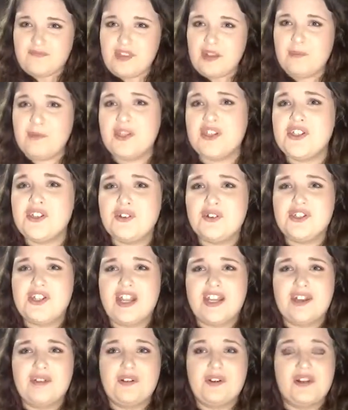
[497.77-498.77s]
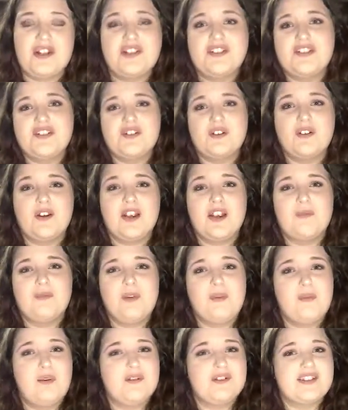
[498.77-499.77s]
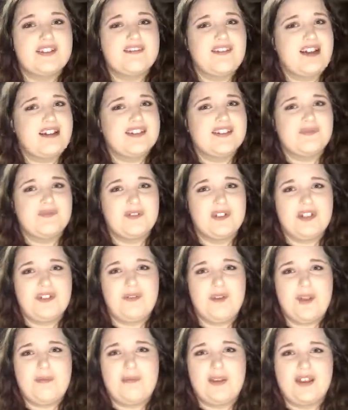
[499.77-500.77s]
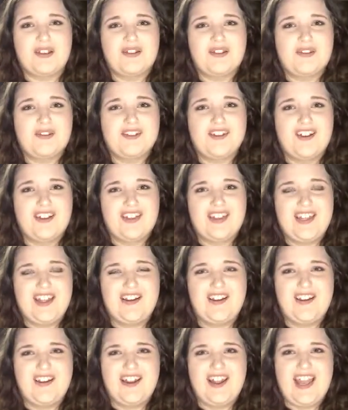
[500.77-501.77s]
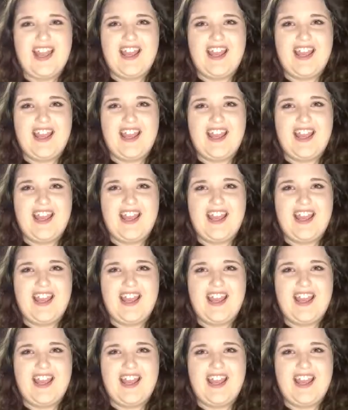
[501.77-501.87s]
Make sure you check out our Instagram. We post lots of really great pictures on there,